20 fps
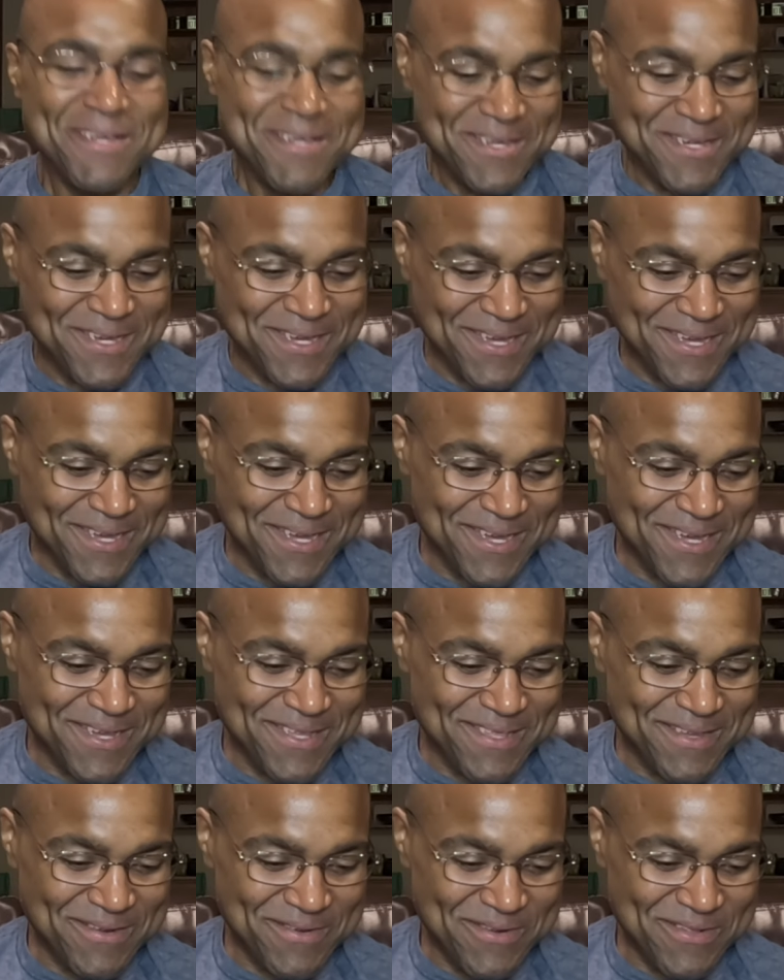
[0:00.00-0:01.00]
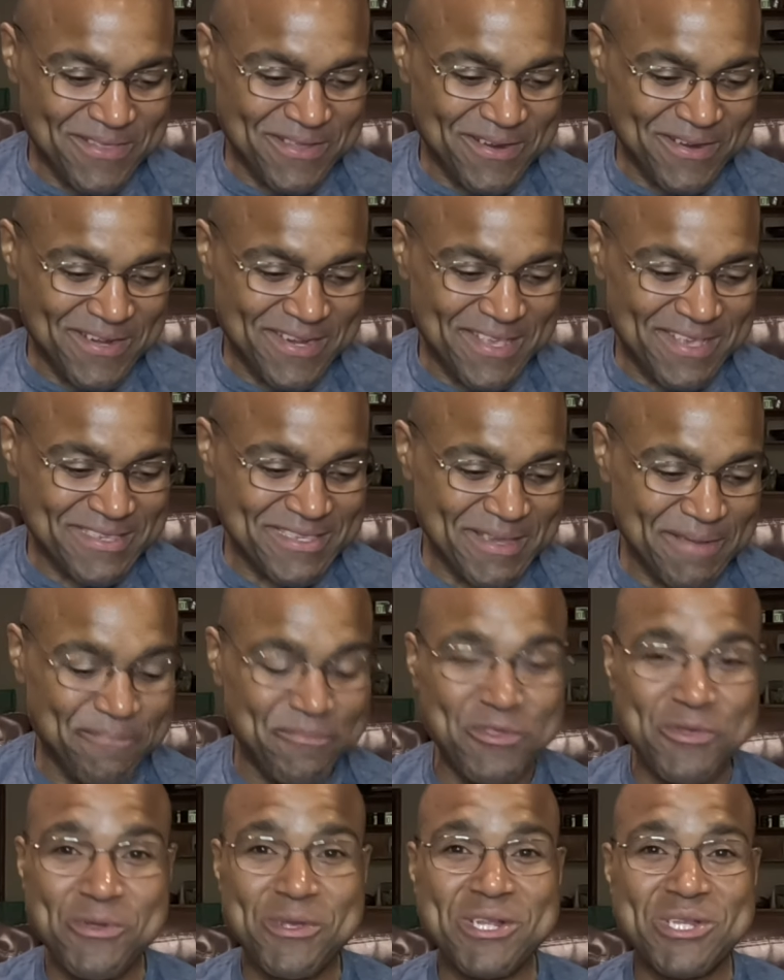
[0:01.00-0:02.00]
They're going to exempt
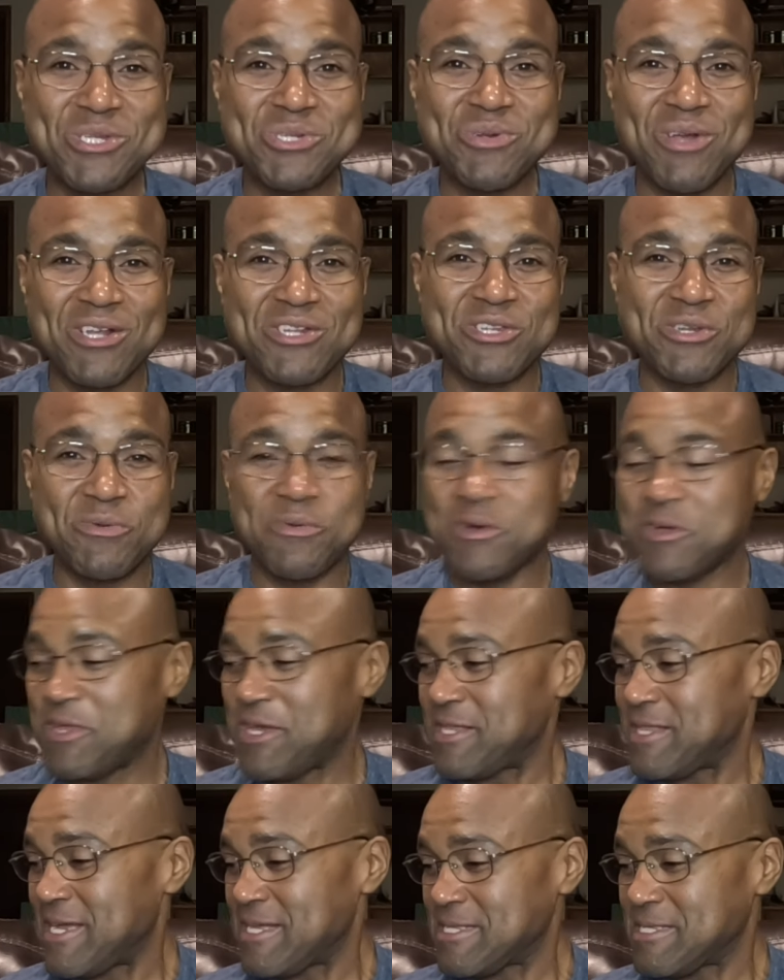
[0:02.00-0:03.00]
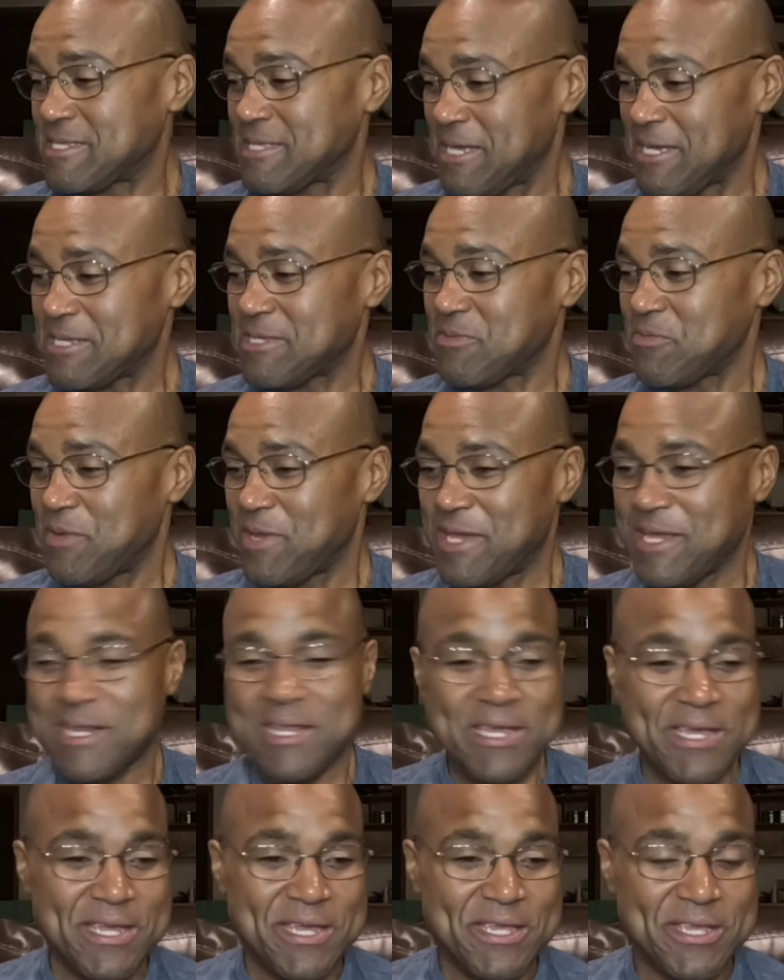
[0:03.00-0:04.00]
new construction. Well, that sucks when,
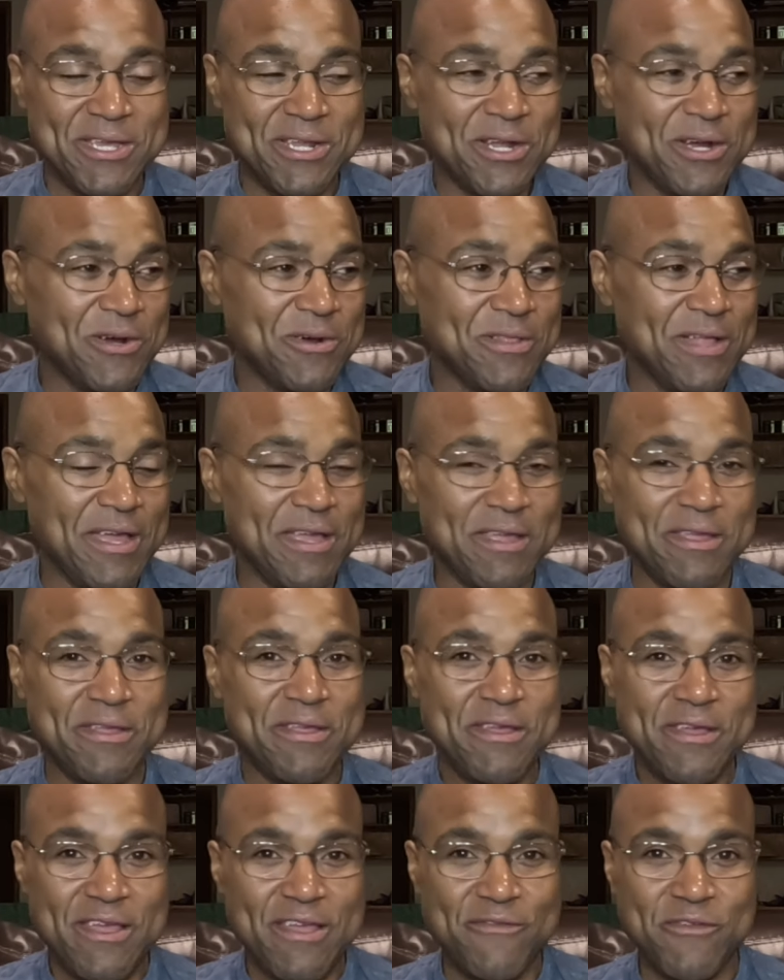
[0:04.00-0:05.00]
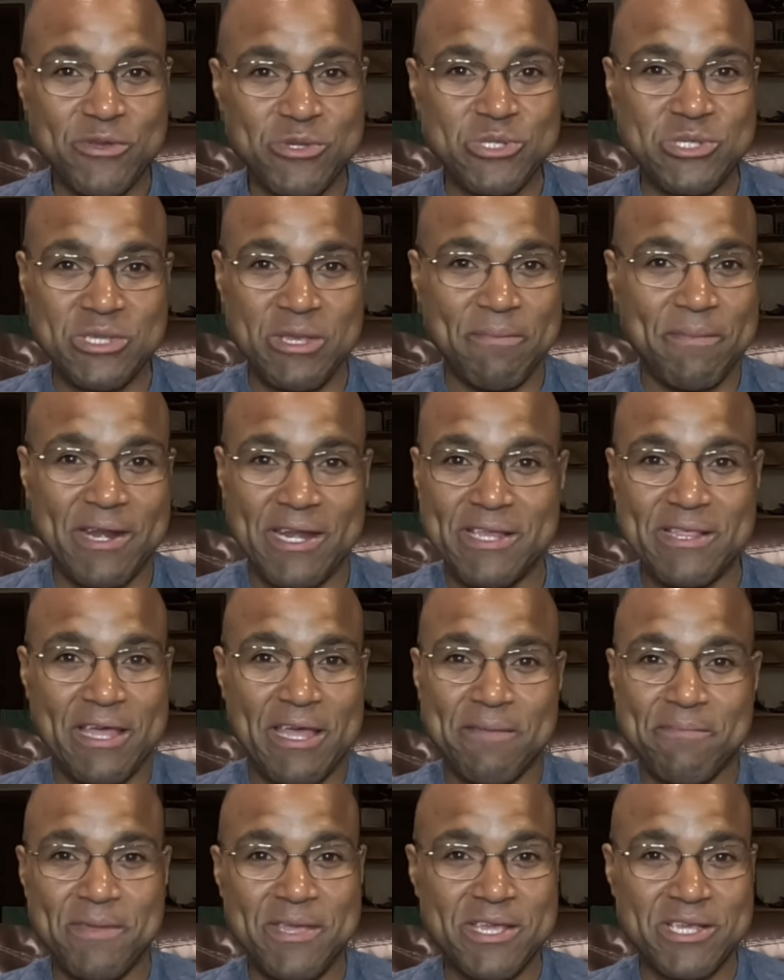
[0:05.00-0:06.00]
you know, like if you're somebody
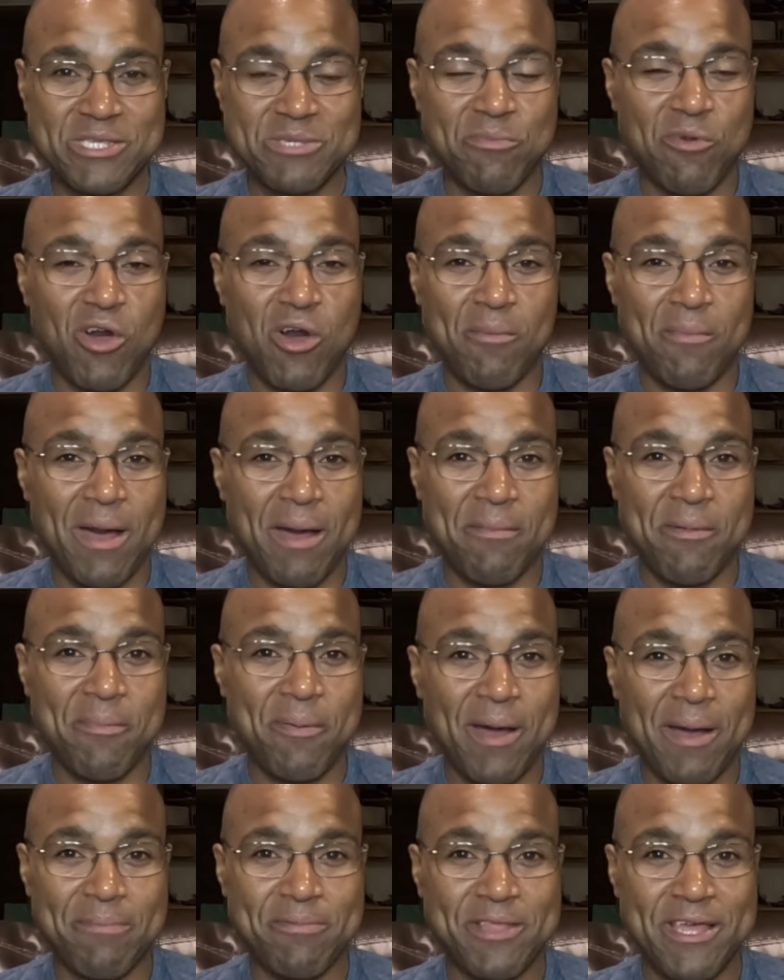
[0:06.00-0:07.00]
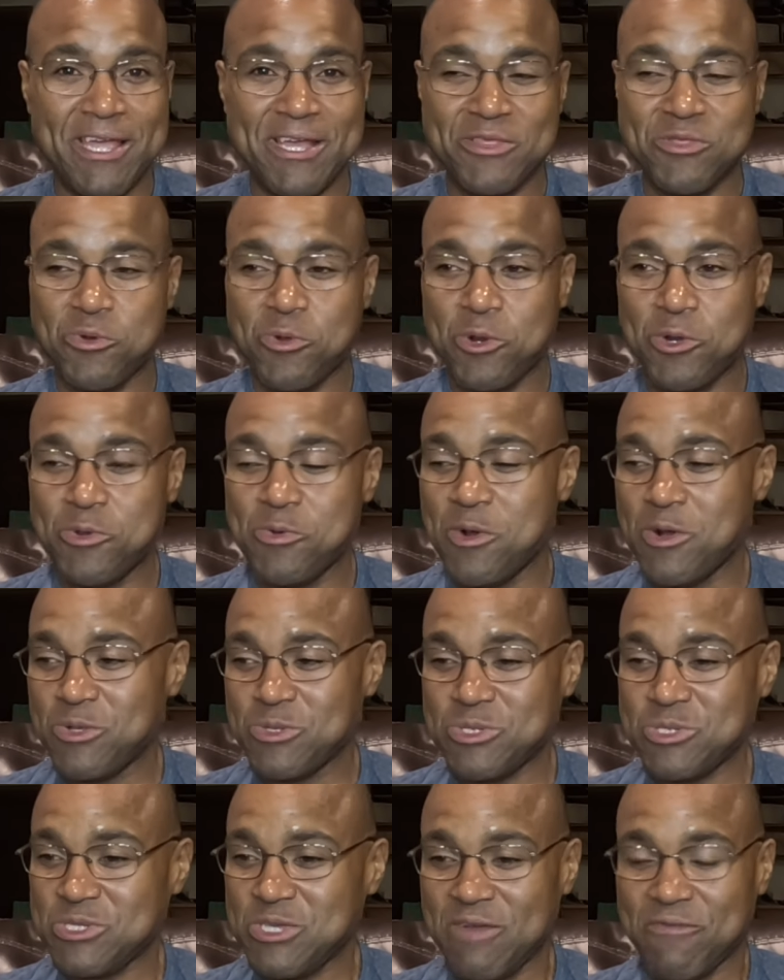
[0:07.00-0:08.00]
like me, a small mom and pop landlord who
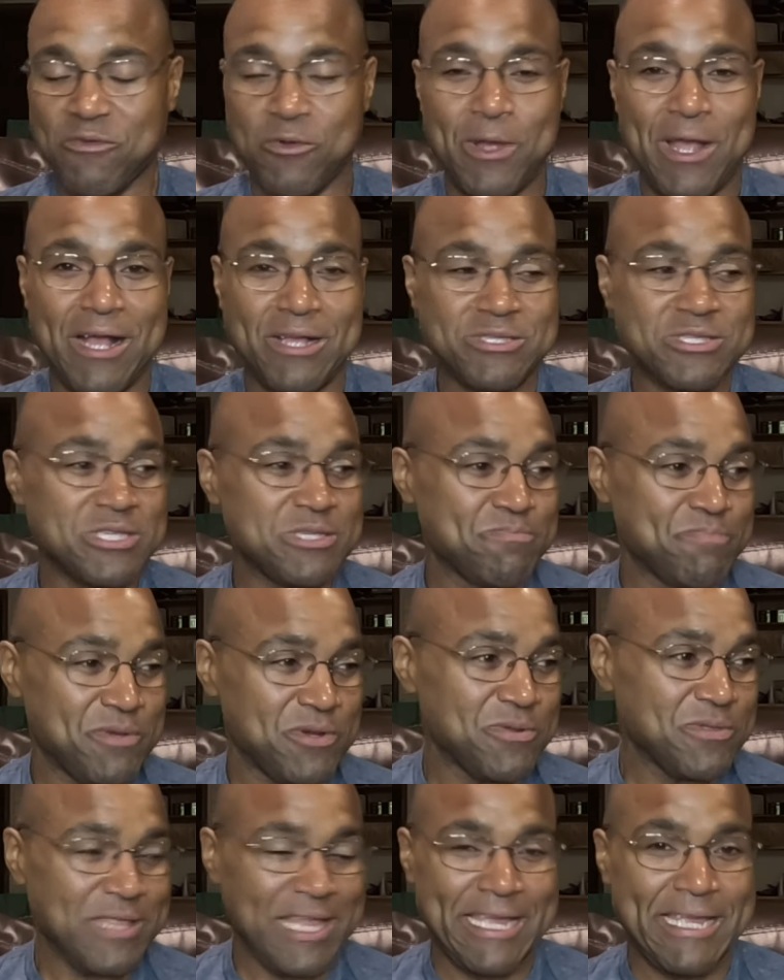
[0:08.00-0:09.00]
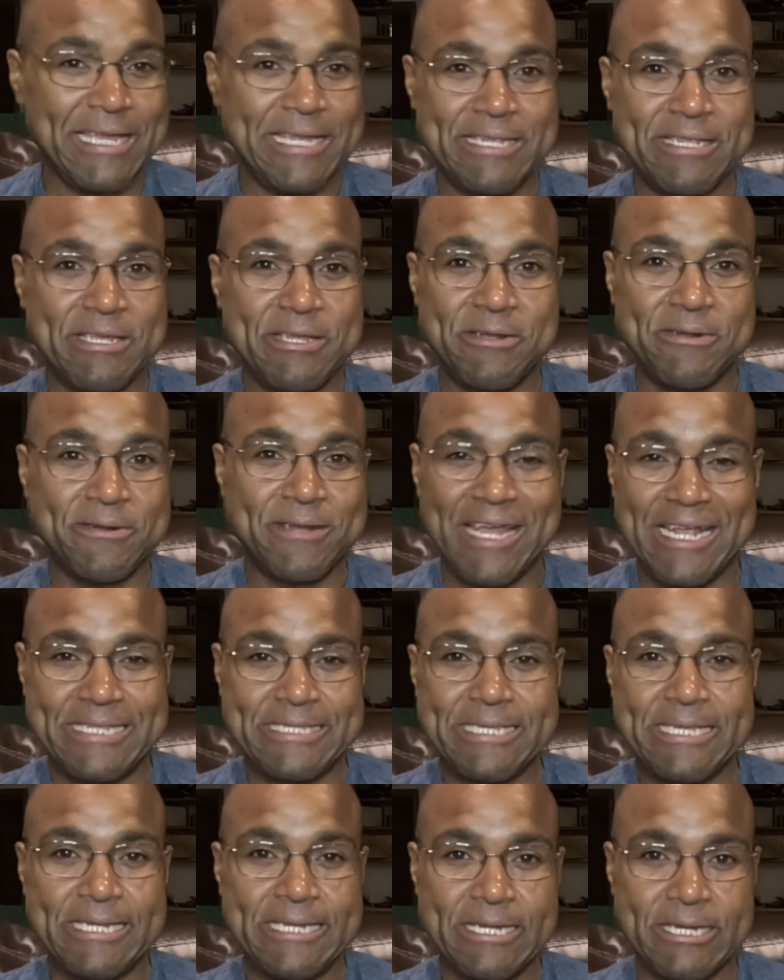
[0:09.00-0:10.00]
owns several houses built like in the year
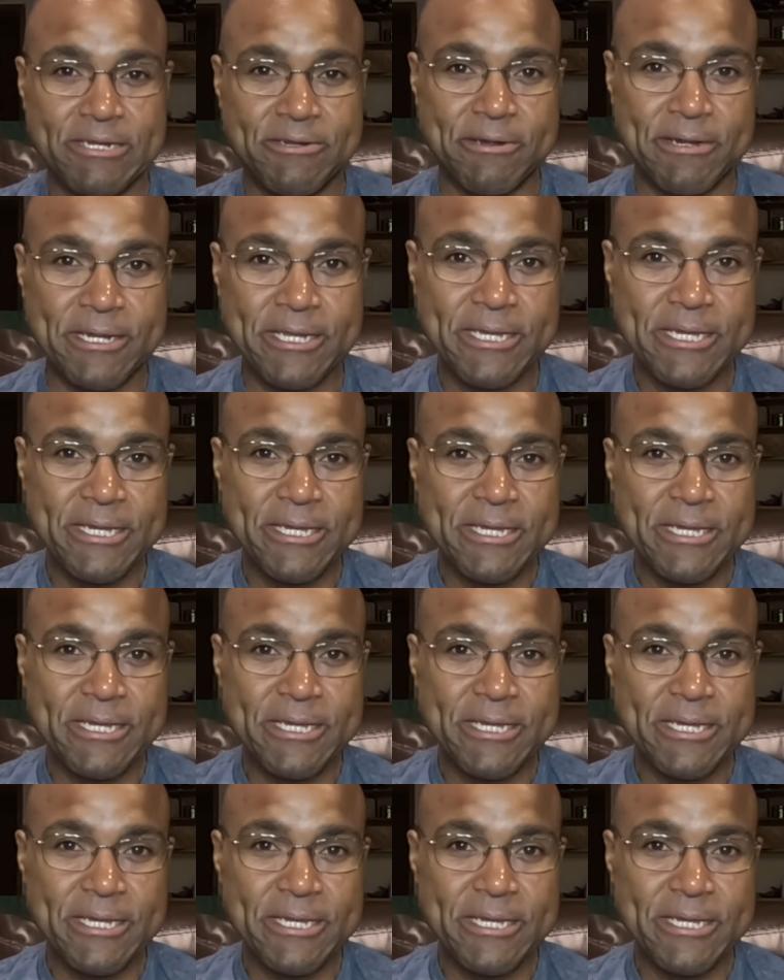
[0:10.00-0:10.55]
1900,